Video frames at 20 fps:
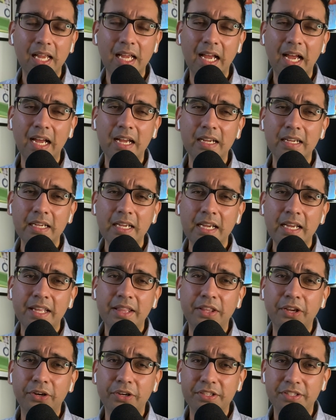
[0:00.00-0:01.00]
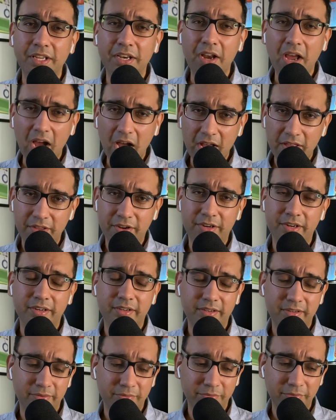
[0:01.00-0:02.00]
uh, there is
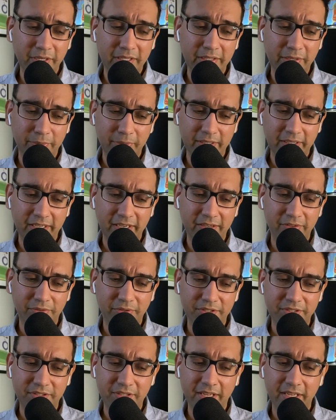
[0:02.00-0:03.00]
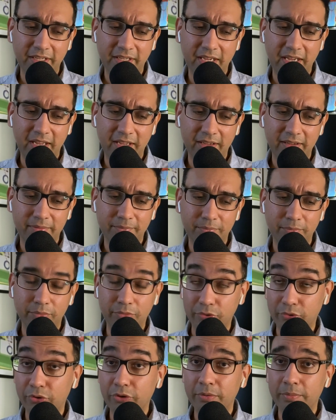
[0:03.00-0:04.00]
another really really interesting um,
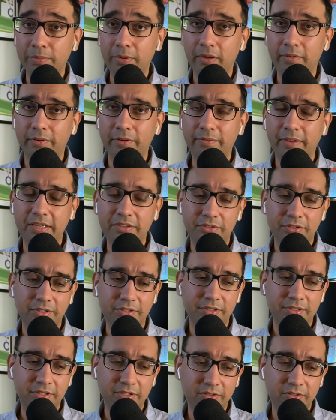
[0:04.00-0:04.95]
group of investors.